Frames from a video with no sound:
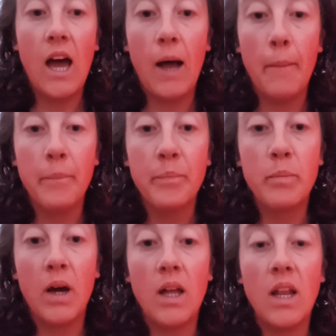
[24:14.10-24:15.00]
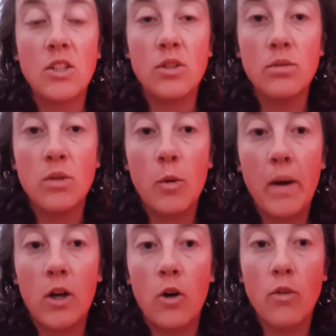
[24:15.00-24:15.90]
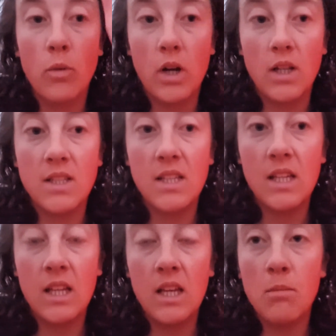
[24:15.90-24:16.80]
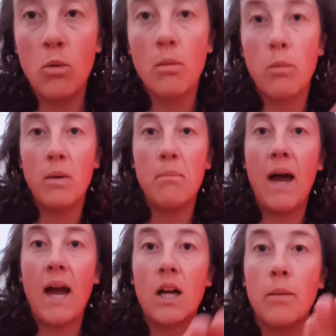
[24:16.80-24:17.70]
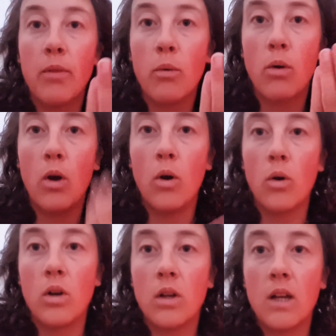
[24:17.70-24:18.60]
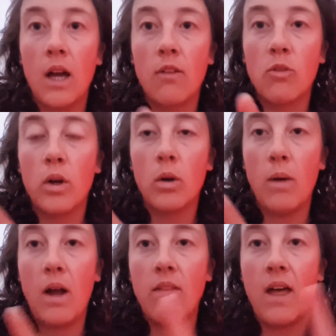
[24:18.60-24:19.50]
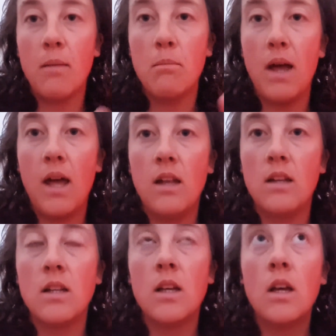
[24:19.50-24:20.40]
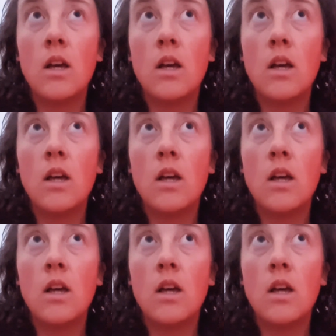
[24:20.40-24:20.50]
But as soon as we go back over, we're not seeing it anymore, but we back up the road, kind of going around that bend